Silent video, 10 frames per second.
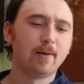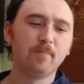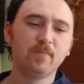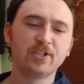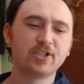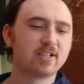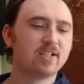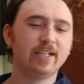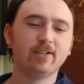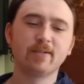It's just
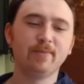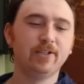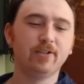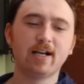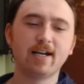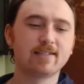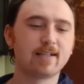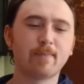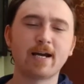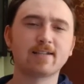clear to me, you guys,
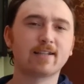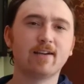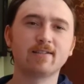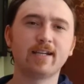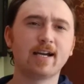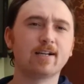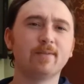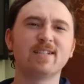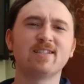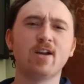that Pascal
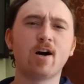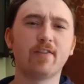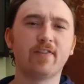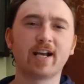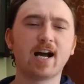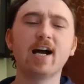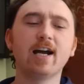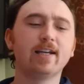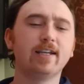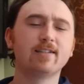Siakam is not the
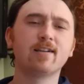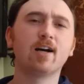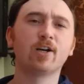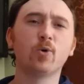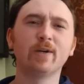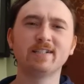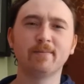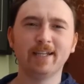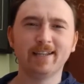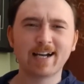guy. He's not going to
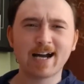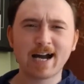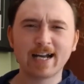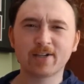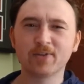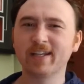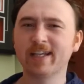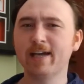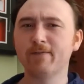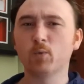be the guy. I don't think
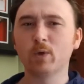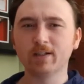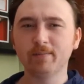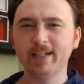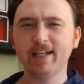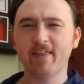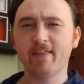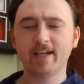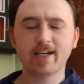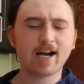he ever will be
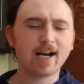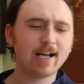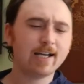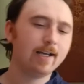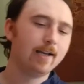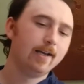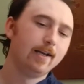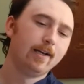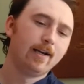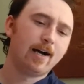the guy.
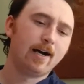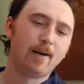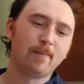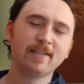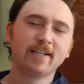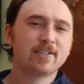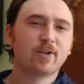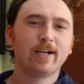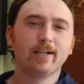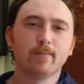I think he's a
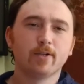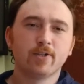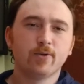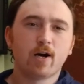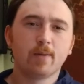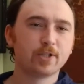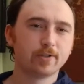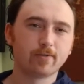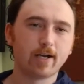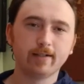great number 2 option,
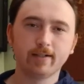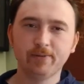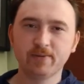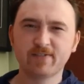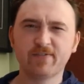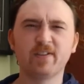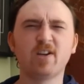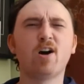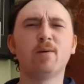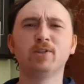right? He was
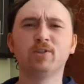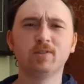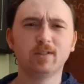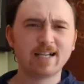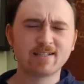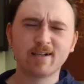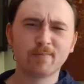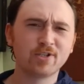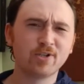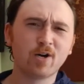phenomenal as a
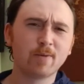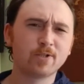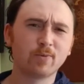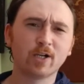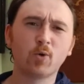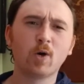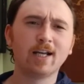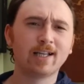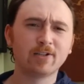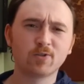number 2 option when
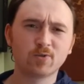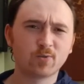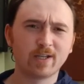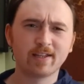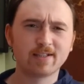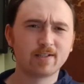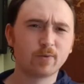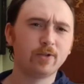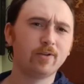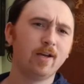Kawhi Leonard was with us and
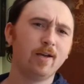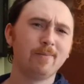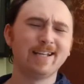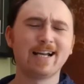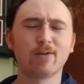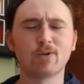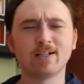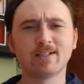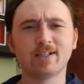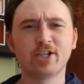we made that
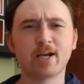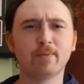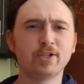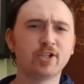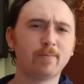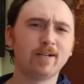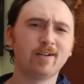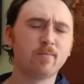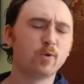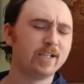run to the championship, ended
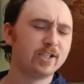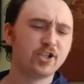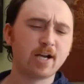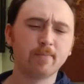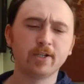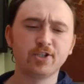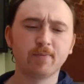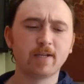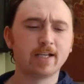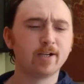up winning the
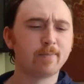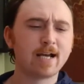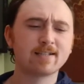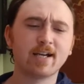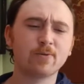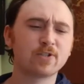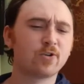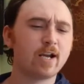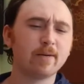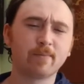championship that year. Pascal was
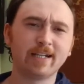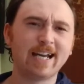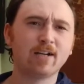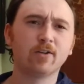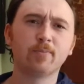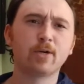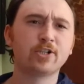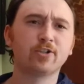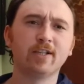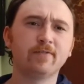great, but he had all the
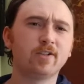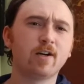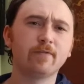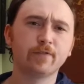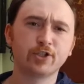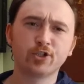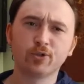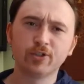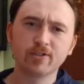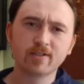pressure lifted off of his
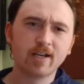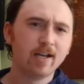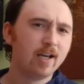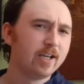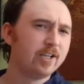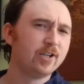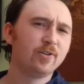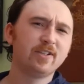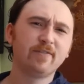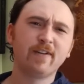shoulders.
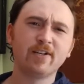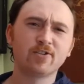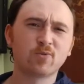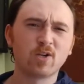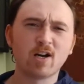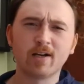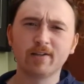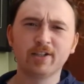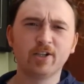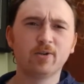The defenders were not,
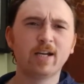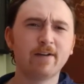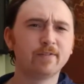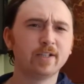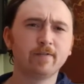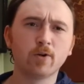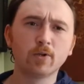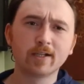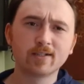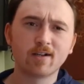heavily
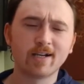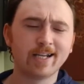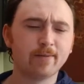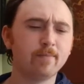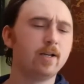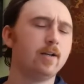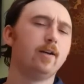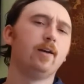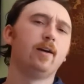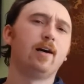focused on him.
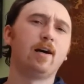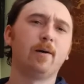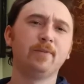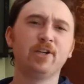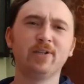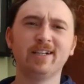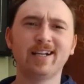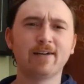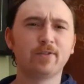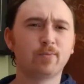He didn't
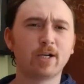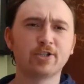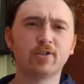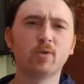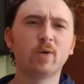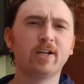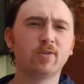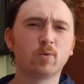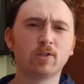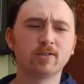have the pressure and the weight of the
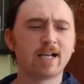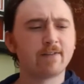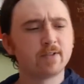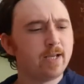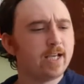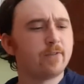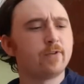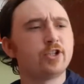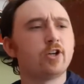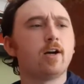world to have to make
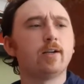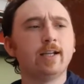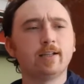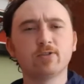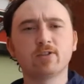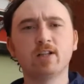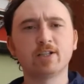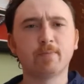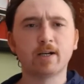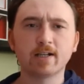every shot and hit those
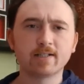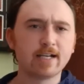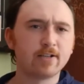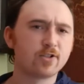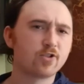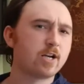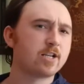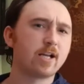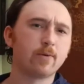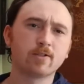clutch buckets down the
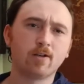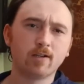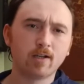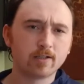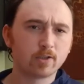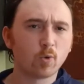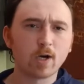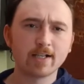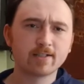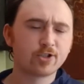stretch. That was all on
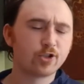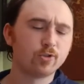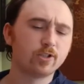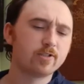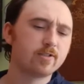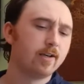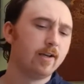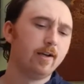Kawhi's shoulders.